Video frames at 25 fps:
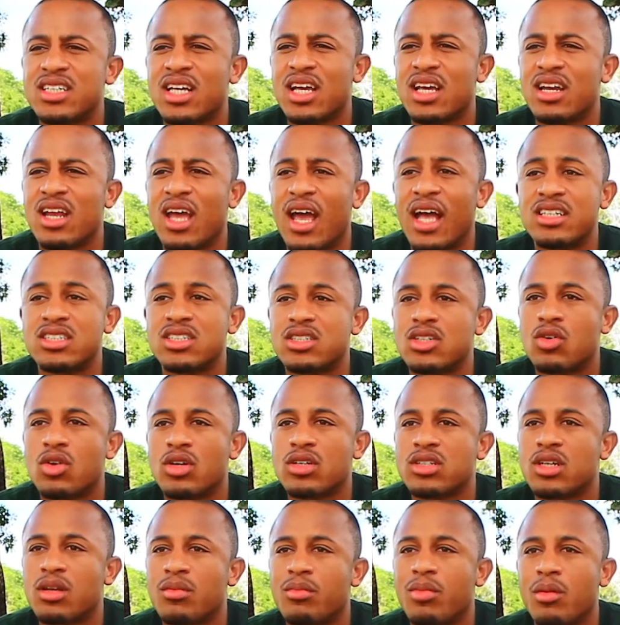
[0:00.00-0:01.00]
I said, as a
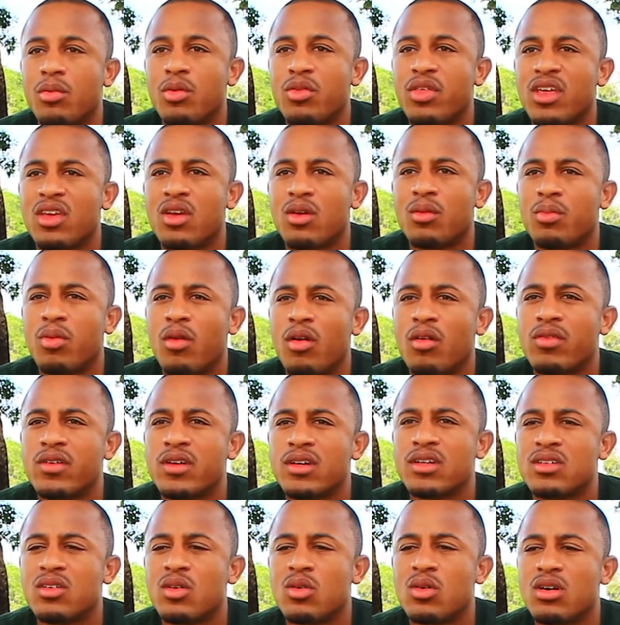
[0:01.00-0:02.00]
Christian, people think you're
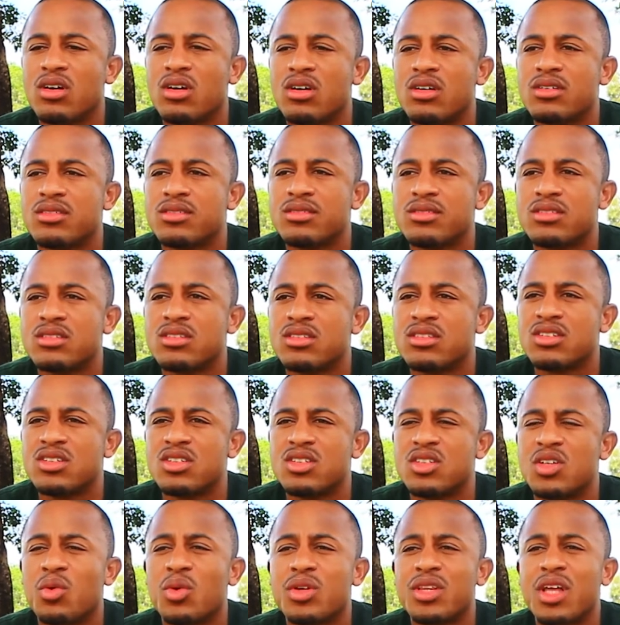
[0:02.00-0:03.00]
perfect or
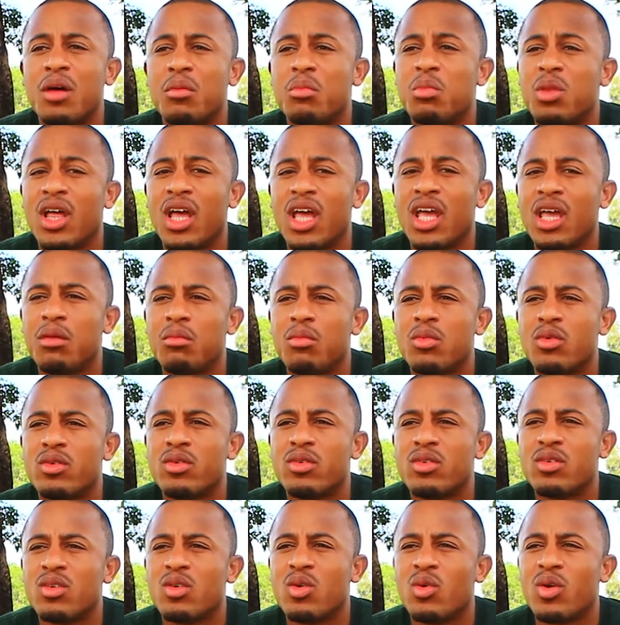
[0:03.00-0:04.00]
you're without blame,
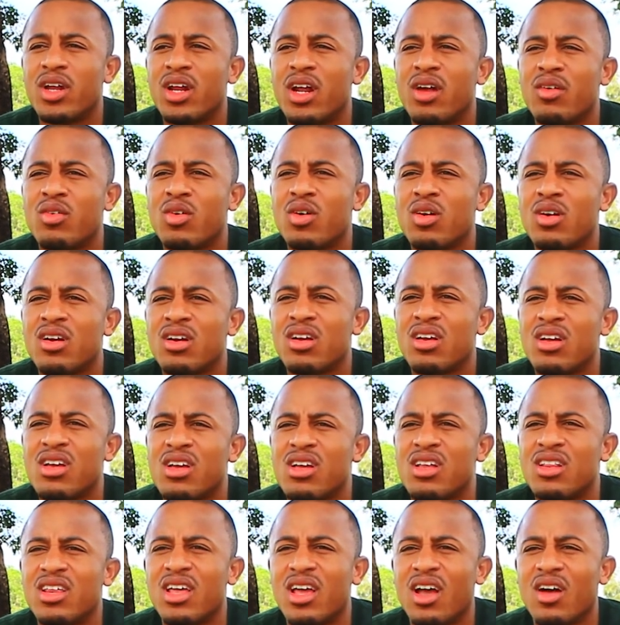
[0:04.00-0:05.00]
whatever.
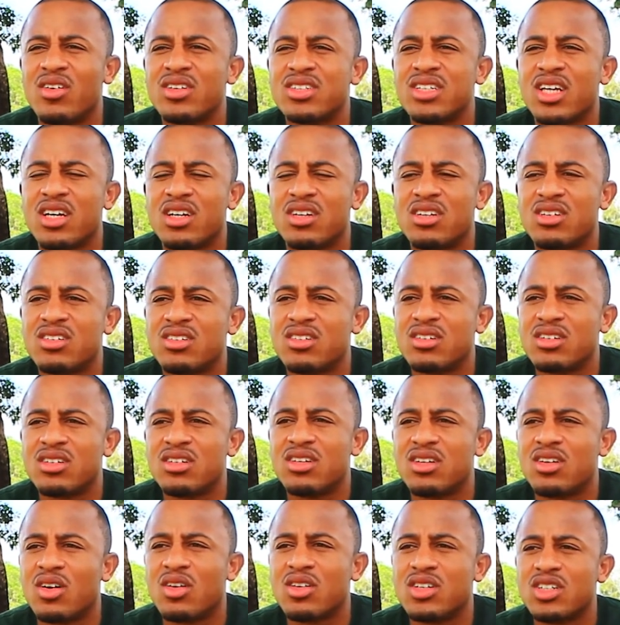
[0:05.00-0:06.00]
They always say,
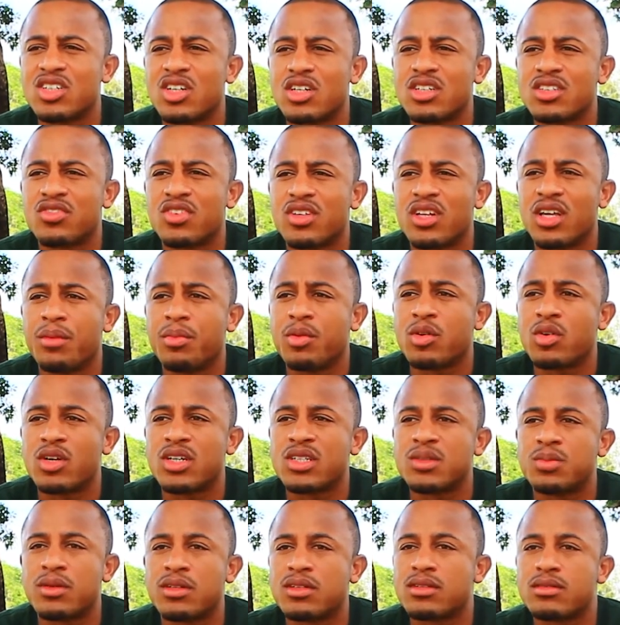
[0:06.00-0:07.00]
you know, the church is full of
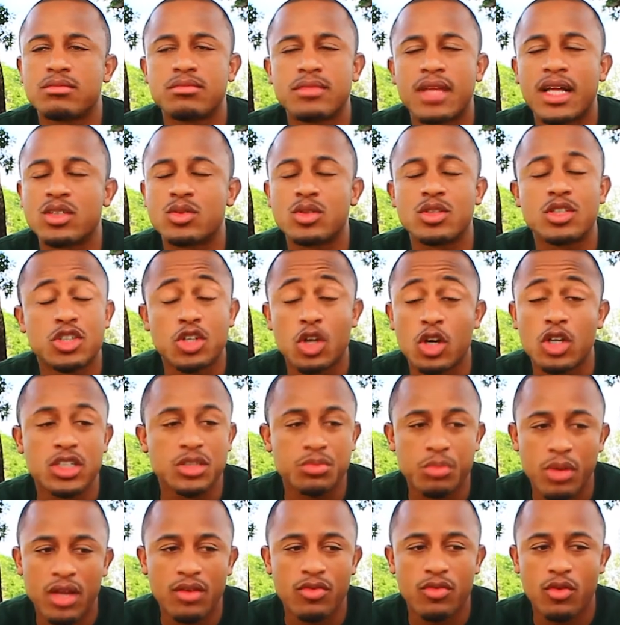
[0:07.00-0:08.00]
hypocrites, but that's what the
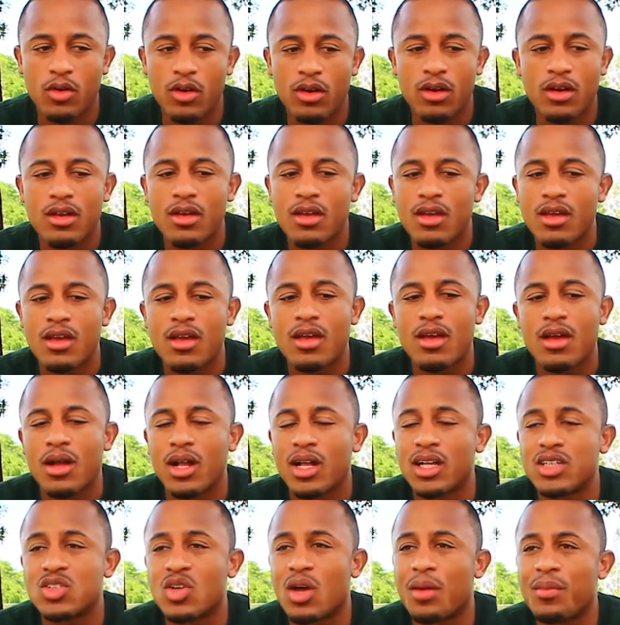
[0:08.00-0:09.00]
church is made for.
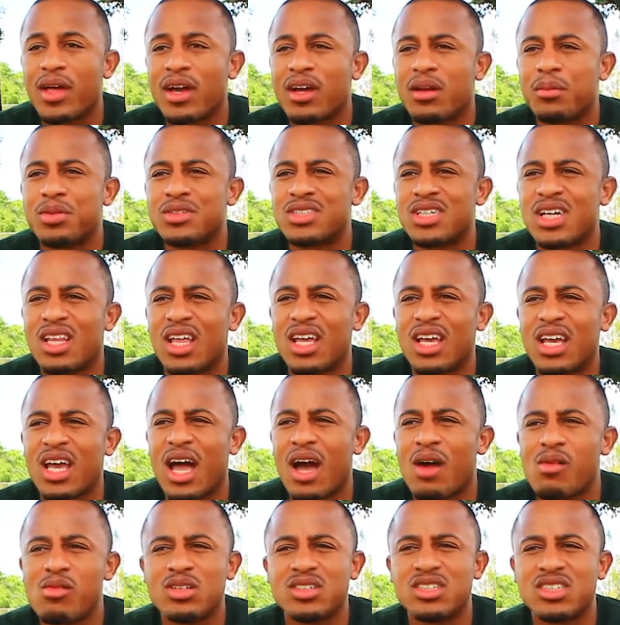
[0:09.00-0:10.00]
So I'm not going to pretend
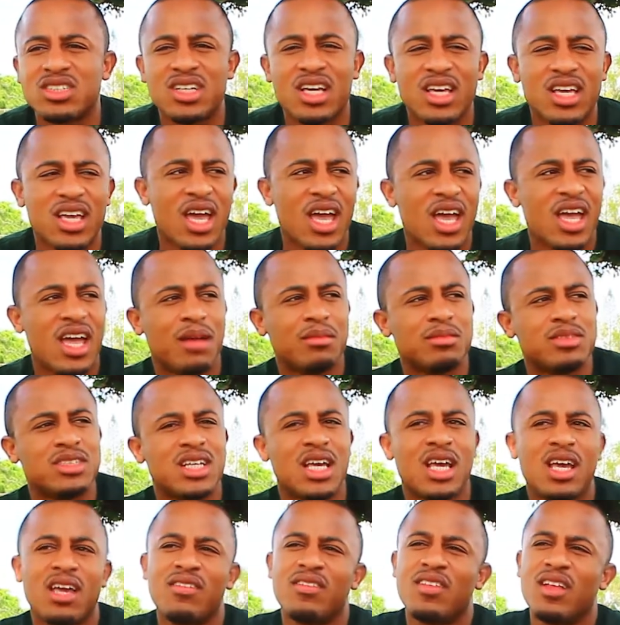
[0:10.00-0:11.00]
like I was just like, hey, I'm
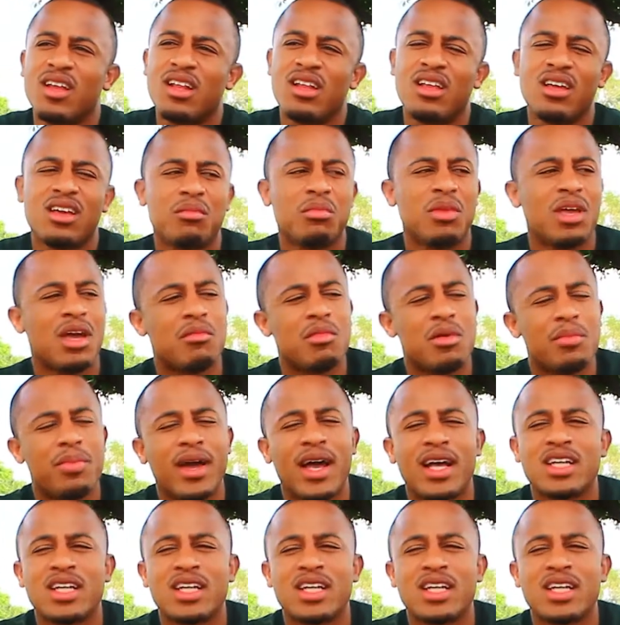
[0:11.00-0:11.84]
saved and look at me, I'm a